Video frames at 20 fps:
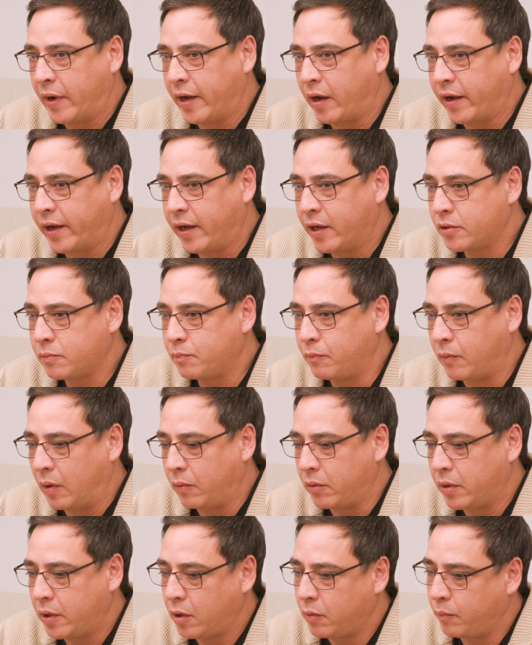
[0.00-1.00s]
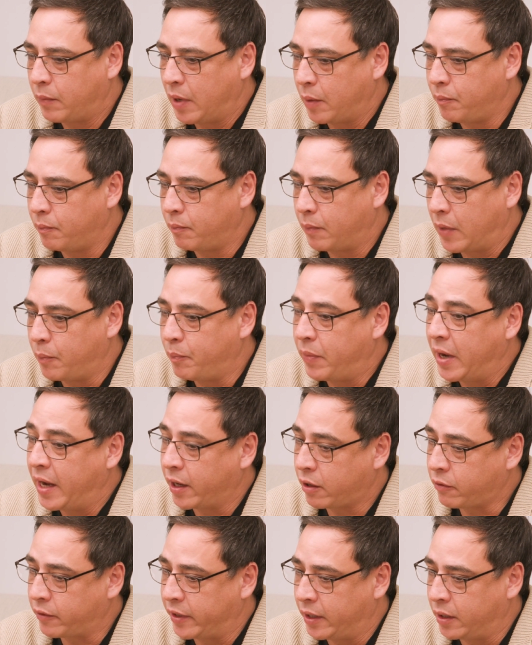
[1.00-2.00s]
I guess my
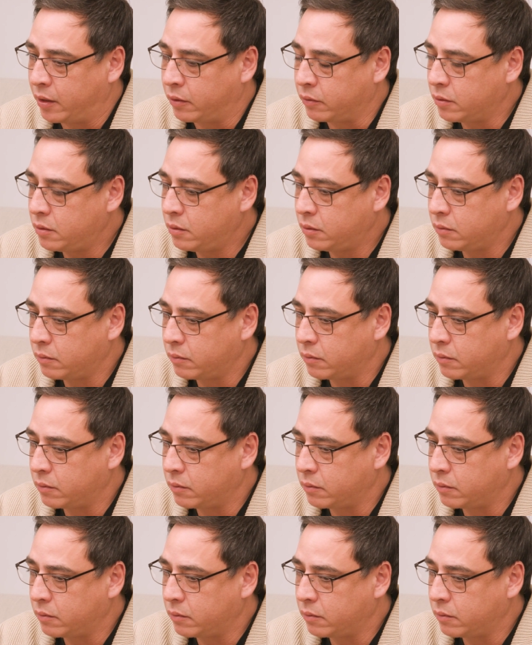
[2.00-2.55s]
background